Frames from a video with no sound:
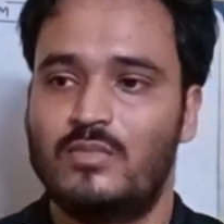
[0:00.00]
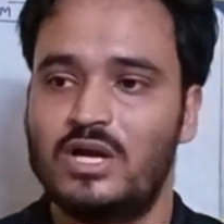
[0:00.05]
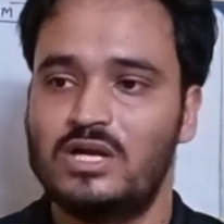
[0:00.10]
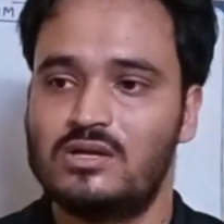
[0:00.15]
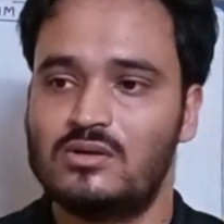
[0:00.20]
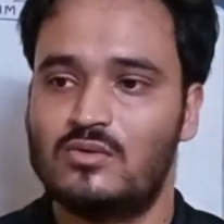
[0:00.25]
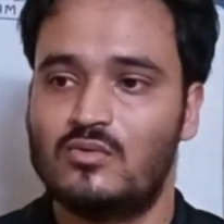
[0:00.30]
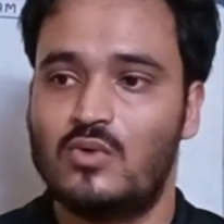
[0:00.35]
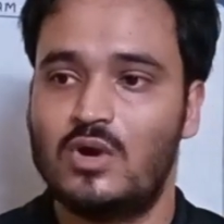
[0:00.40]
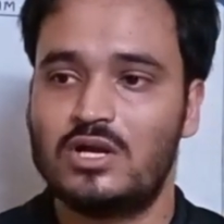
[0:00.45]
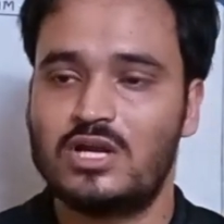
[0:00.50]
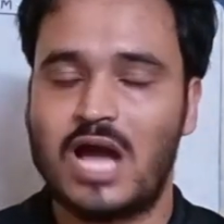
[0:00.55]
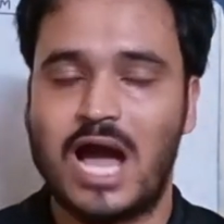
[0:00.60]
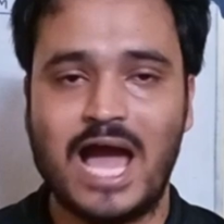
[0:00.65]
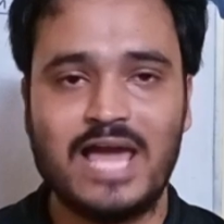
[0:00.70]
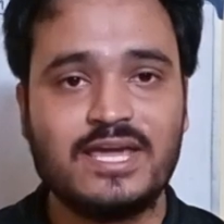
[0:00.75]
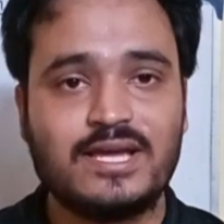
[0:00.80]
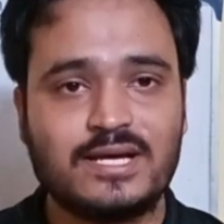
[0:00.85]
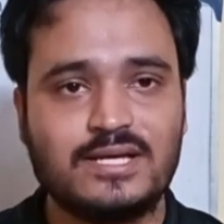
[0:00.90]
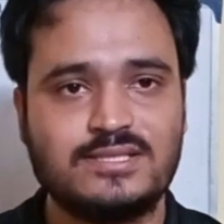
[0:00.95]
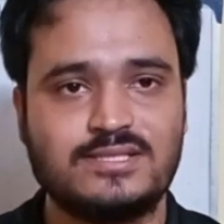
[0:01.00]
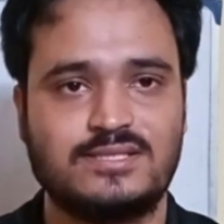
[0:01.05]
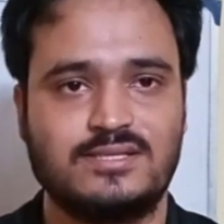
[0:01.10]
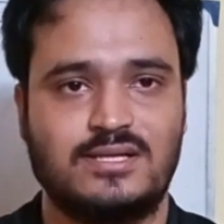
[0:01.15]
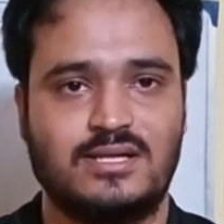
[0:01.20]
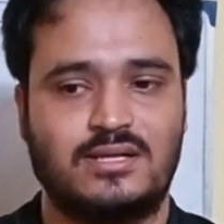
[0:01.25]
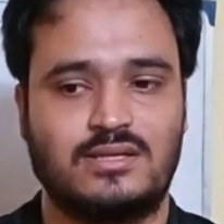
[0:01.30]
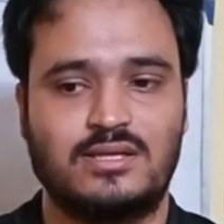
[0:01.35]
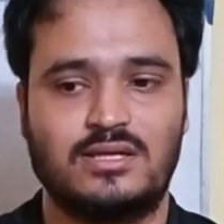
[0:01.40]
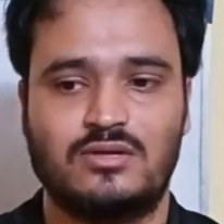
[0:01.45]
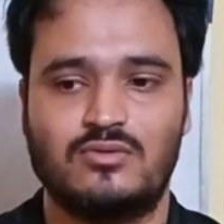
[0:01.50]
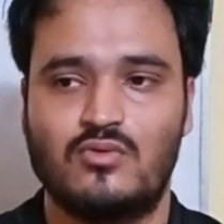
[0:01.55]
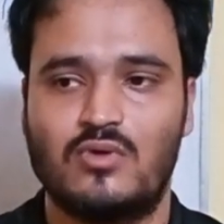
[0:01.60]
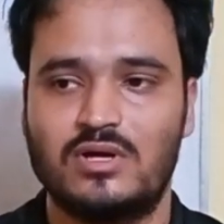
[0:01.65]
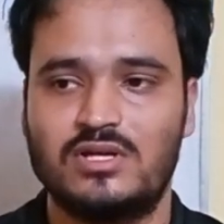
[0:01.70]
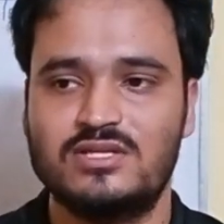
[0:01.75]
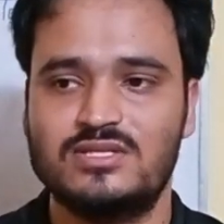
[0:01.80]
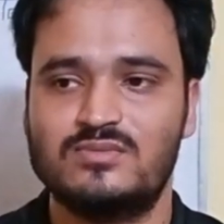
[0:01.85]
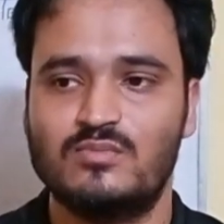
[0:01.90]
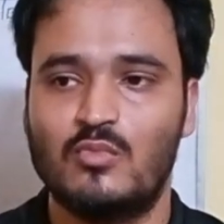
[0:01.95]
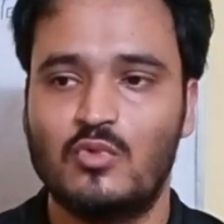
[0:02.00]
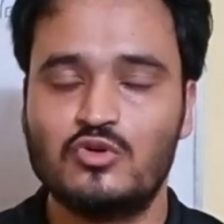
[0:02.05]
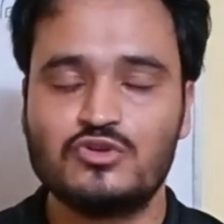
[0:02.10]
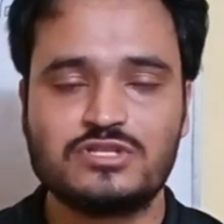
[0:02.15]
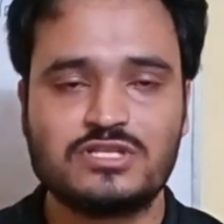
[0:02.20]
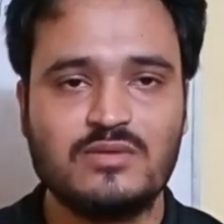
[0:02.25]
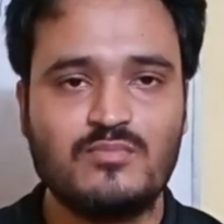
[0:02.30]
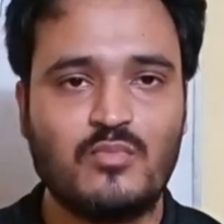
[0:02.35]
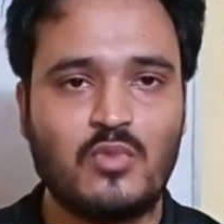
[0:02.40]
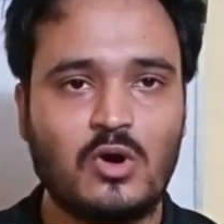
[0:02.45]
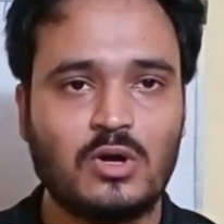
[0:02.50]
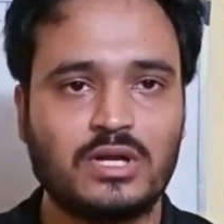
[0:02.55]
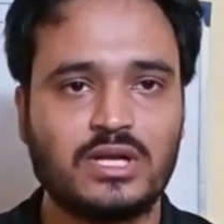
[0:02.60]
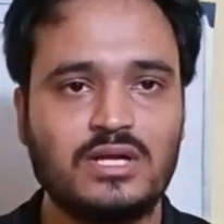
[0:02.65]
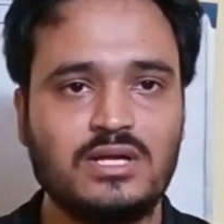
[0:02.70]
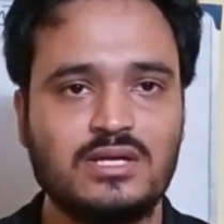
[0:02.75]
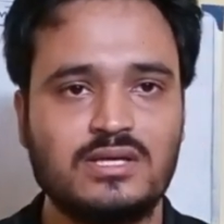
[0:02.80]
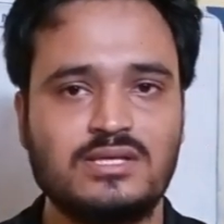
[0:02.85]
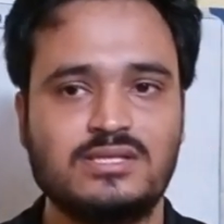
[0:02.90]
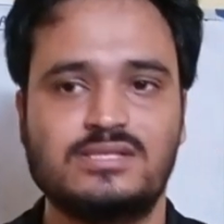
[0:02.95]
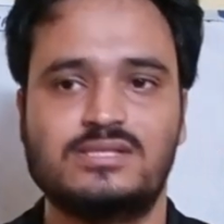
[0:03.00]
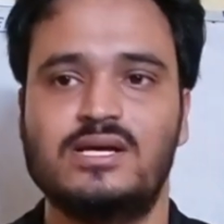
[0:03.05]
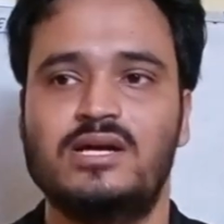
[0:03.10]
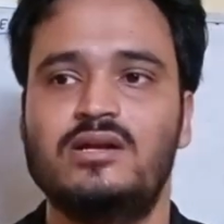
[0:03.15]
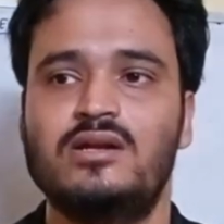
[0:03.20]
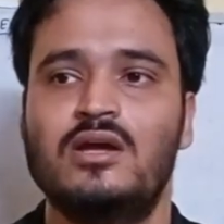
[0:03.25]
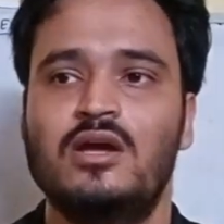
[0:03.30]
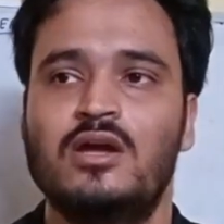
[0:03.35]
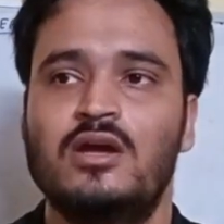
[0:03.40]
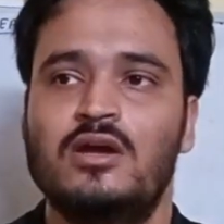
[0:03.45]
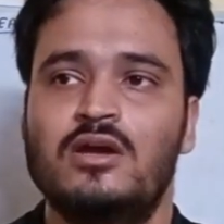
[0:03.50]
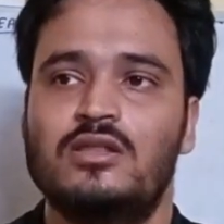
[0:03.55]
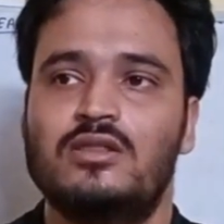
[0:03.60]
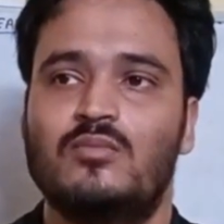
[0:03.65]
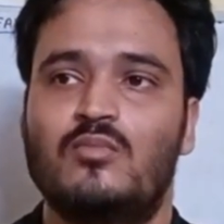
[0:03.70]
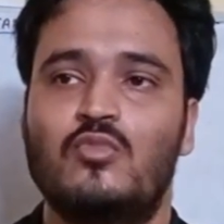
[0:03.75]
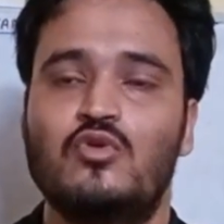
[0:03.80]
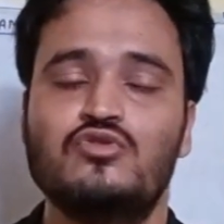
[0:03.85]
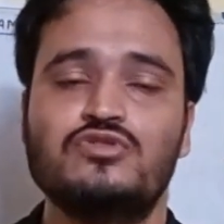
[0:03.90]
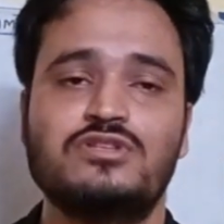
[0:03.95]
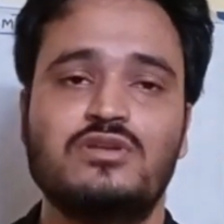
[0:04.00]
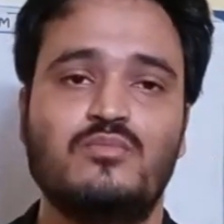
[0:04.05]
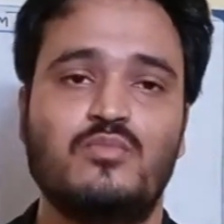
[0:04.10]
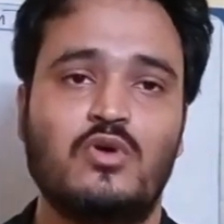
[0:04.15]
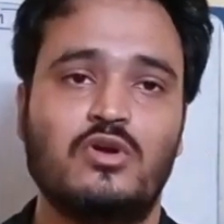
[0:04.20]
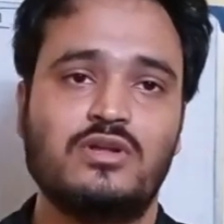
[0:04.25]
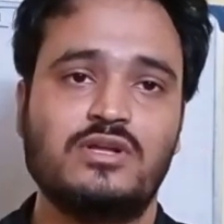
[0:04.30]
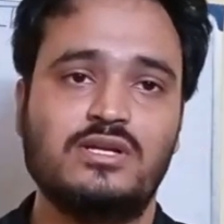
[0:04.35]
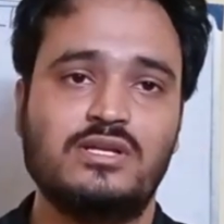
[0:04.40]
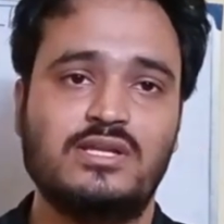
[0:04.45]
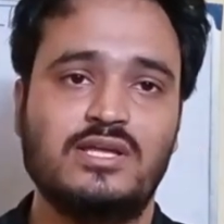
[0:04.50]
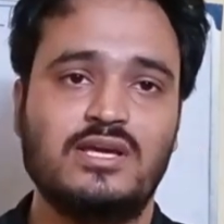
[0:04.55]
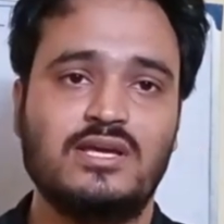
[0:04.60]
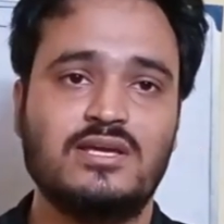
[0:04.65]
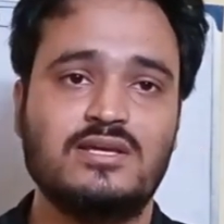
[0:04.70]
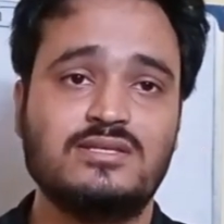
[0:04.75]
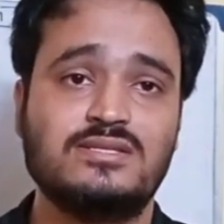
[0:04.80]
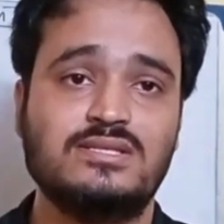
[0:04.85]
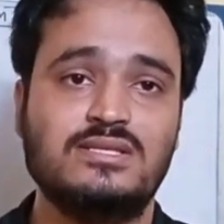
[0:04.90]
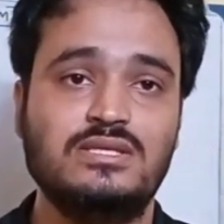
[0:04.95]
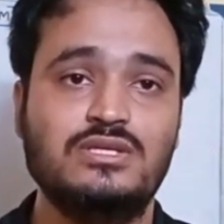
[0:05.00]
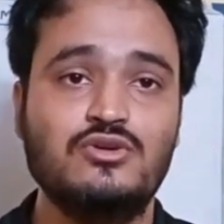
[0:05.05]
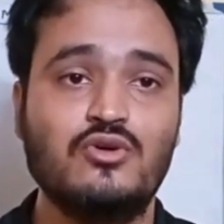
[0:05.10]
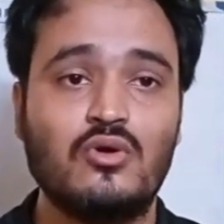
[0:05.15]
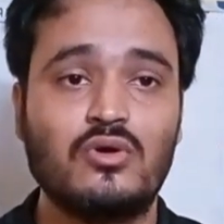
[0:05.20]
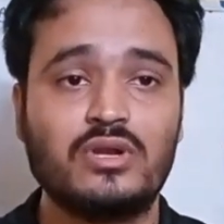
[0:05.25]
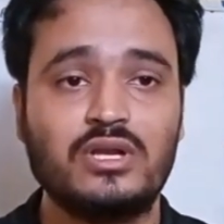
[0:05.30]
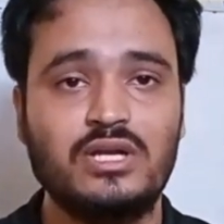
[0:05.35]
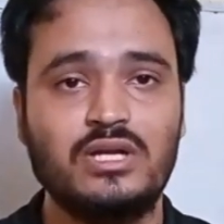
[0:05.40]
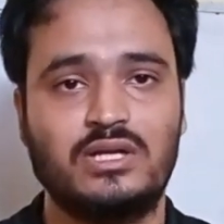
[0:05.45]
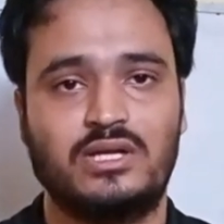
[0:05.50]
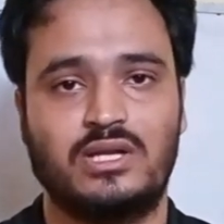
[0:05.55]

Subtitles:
But what I consider that what is most important is that the most important thing is your